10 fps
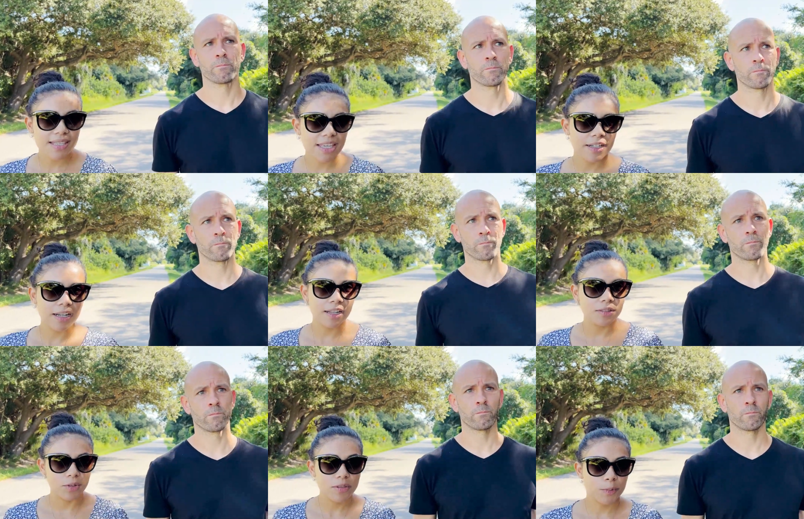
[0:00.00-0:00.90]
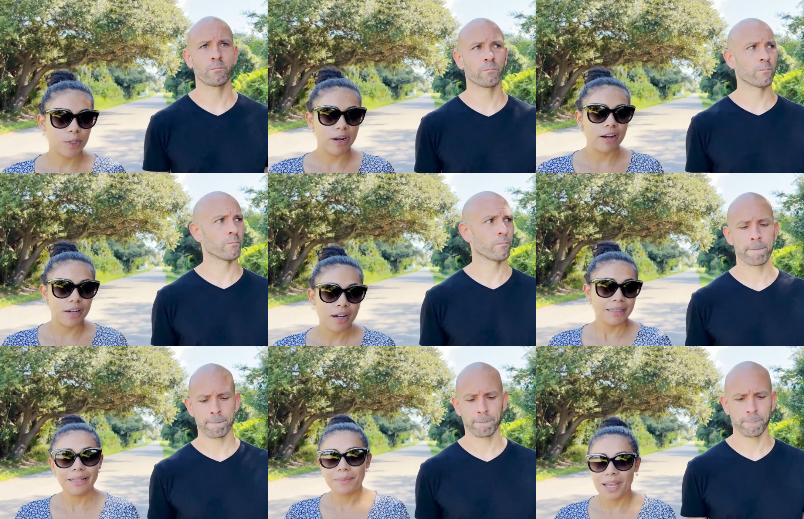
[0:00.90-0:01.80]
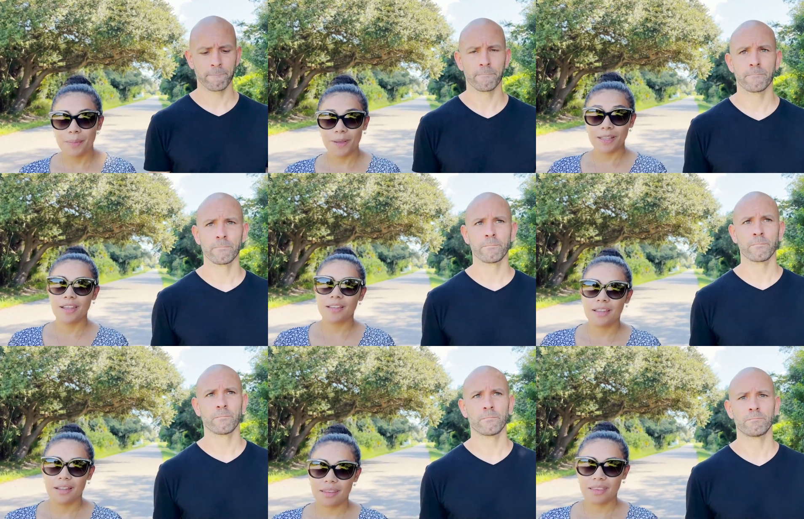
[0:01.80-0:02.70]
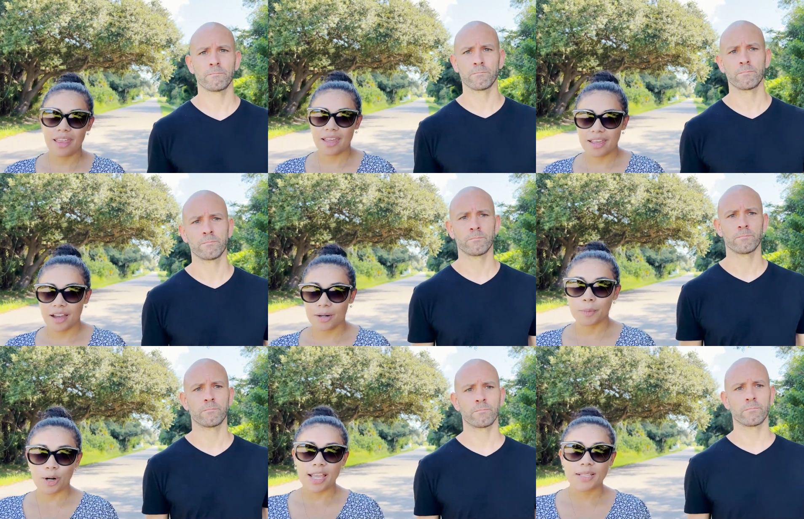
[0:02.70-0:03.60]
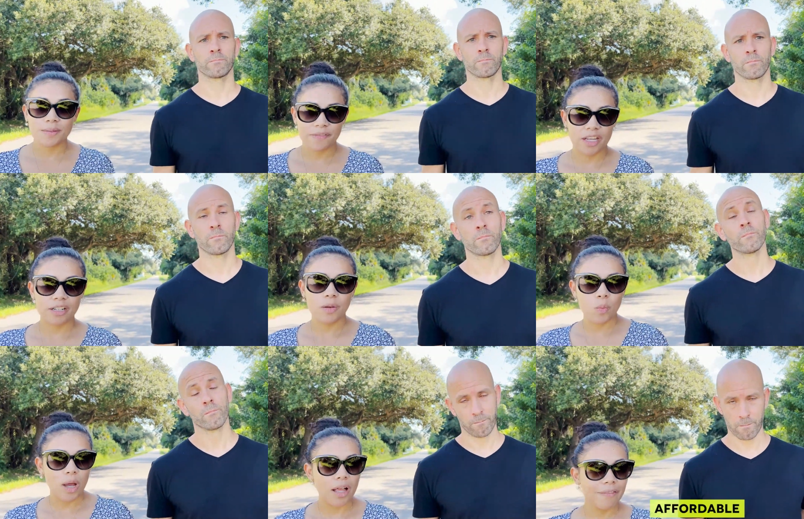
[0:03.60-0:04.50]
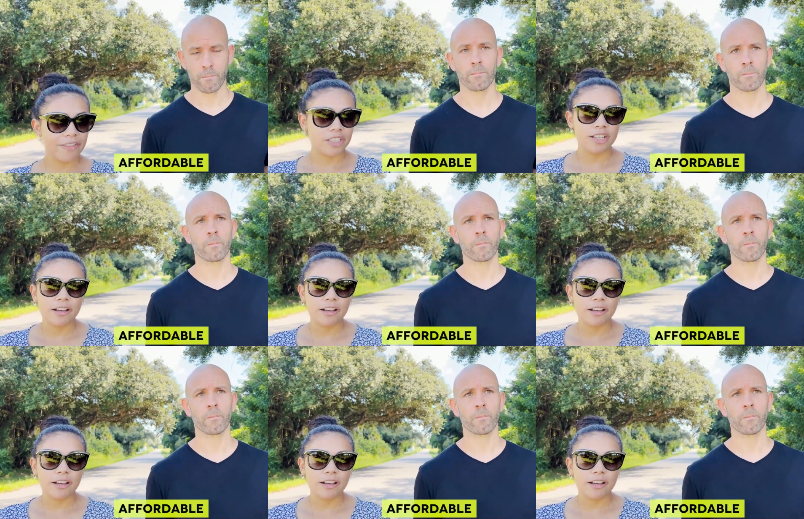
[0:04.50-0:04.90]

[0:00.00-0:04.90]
Speaker 1: here in North Port are, in my opinion, they are priced very well, very